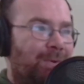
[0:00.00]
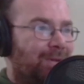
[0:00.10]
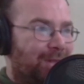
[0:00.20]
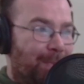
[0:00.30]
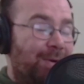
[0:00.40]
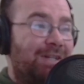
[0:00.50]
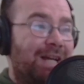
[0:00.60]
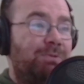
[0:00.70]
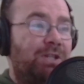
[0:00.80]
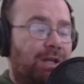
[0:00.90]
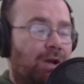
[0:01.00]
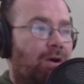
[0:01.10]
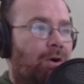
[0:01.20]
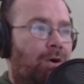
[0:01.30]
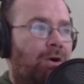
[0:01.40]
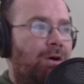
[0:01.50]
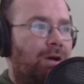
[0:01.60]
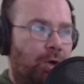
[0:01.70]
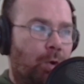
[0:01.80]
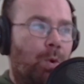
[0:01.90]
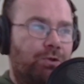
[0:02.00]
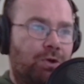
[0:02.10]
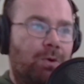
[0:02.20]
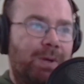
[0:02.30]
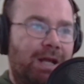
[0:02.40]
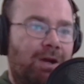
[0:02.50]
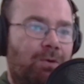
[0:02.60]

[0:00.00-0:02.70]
the amount of times you think, oh, I know what's coming now.